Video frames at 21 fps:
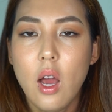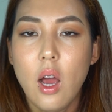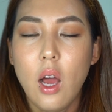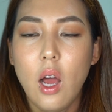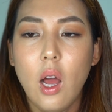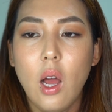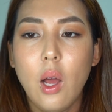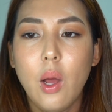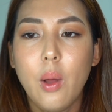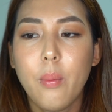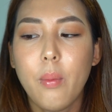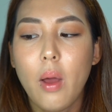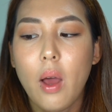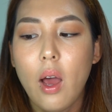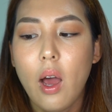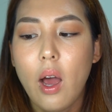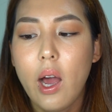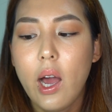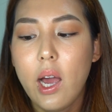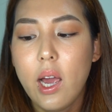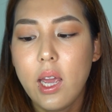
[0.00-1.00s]

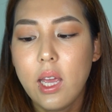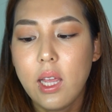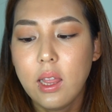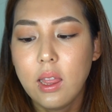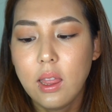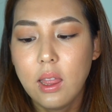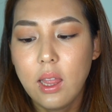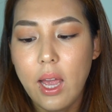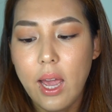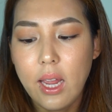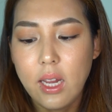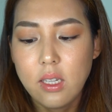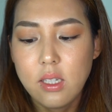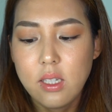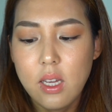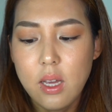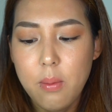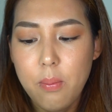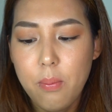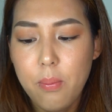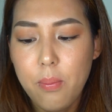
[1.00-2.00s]
I
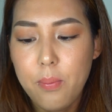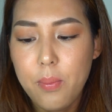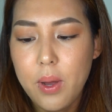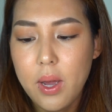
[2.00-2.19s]
liked it,